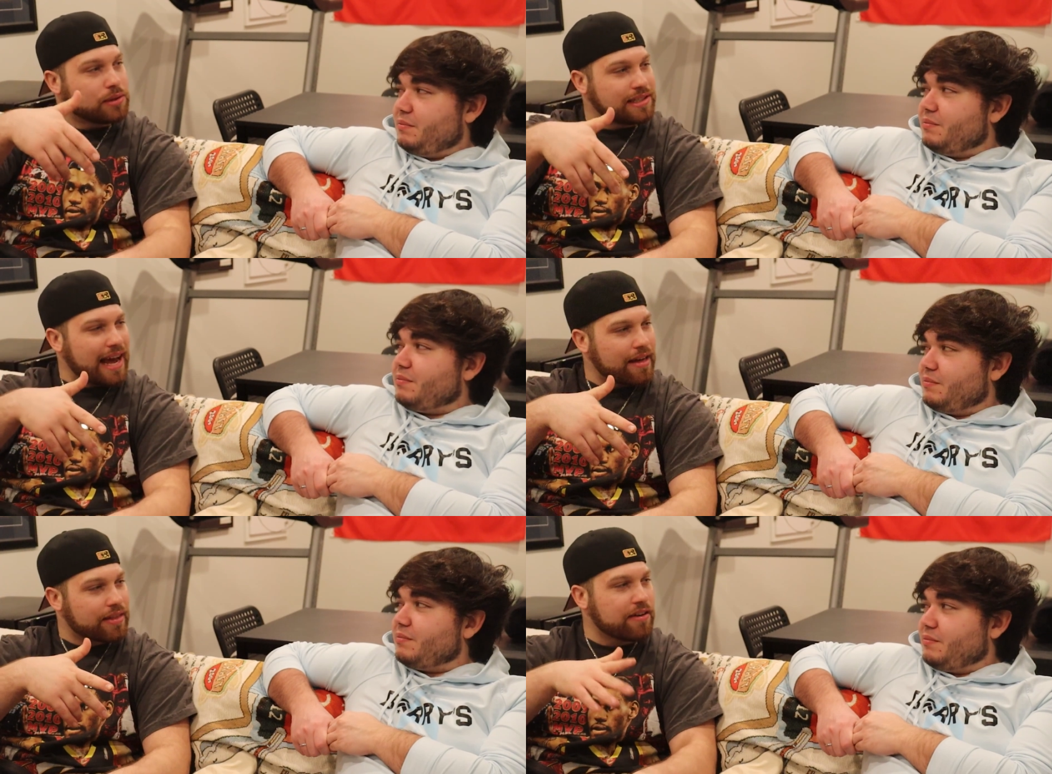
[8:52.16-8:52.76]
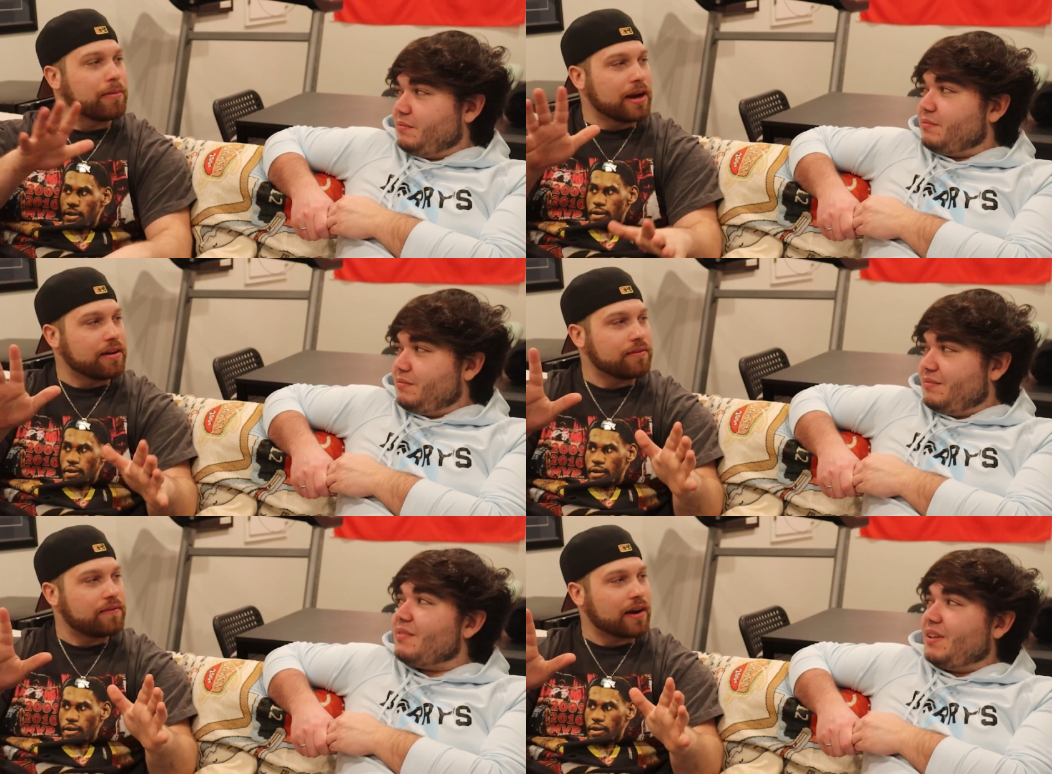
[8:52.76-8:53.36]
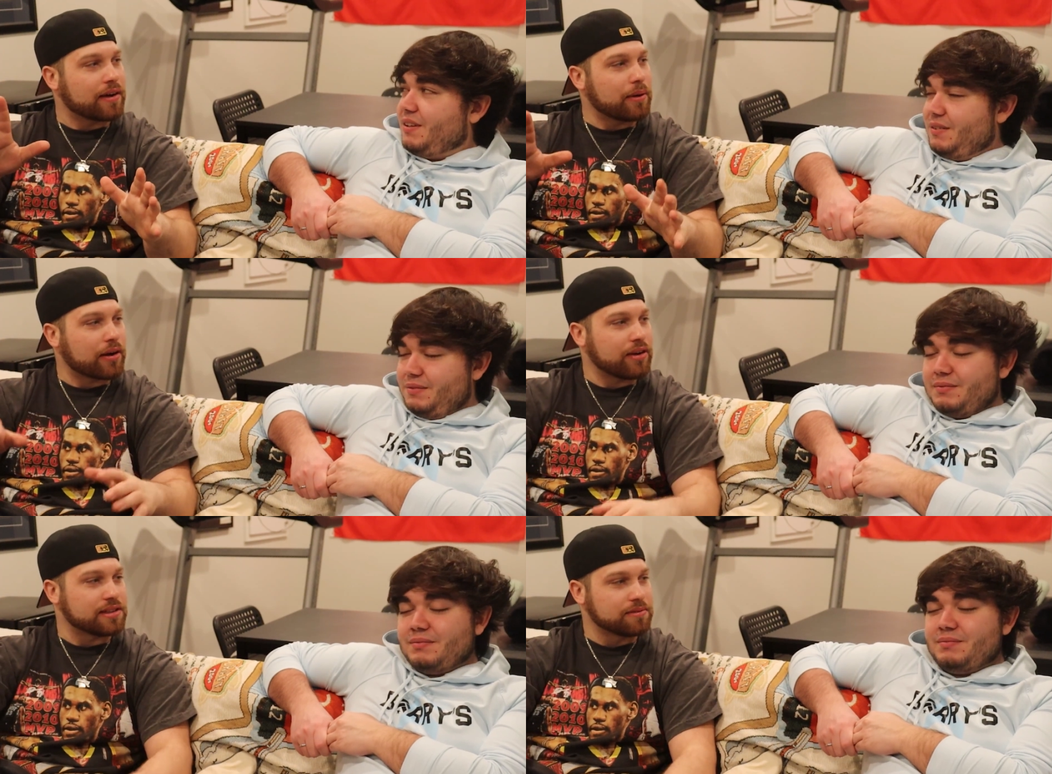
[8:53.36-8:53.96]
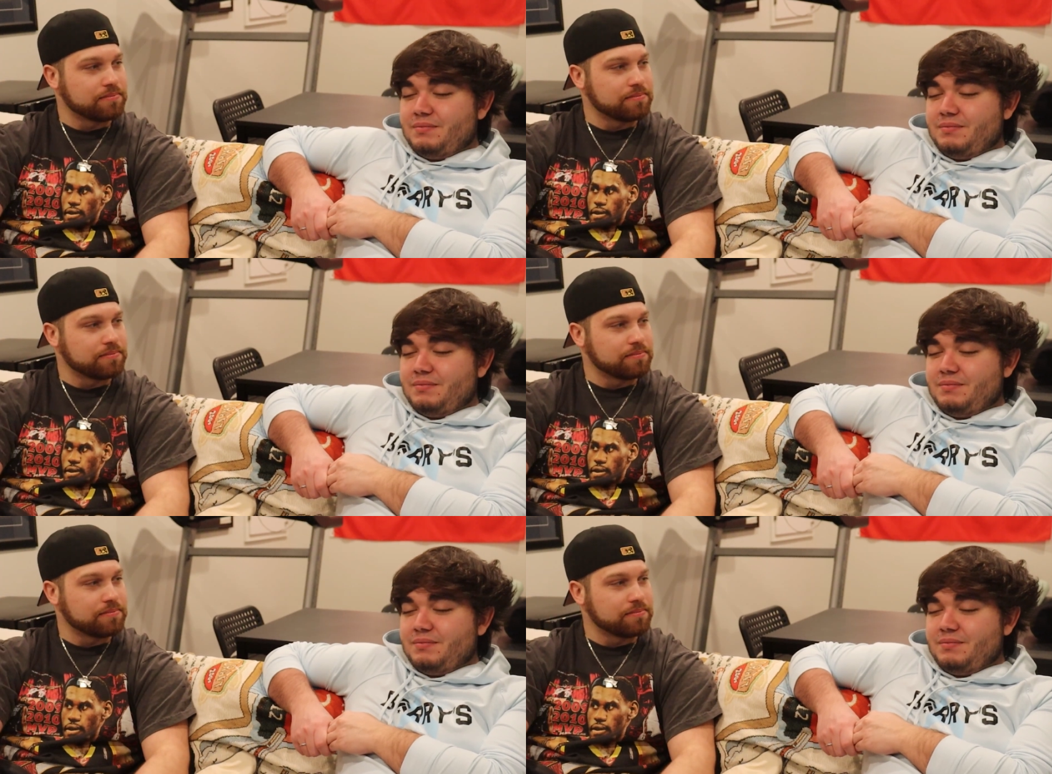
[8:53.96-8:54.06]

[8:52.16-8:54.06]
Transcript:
Speaker 1: to his death, everybody fucking went crazy.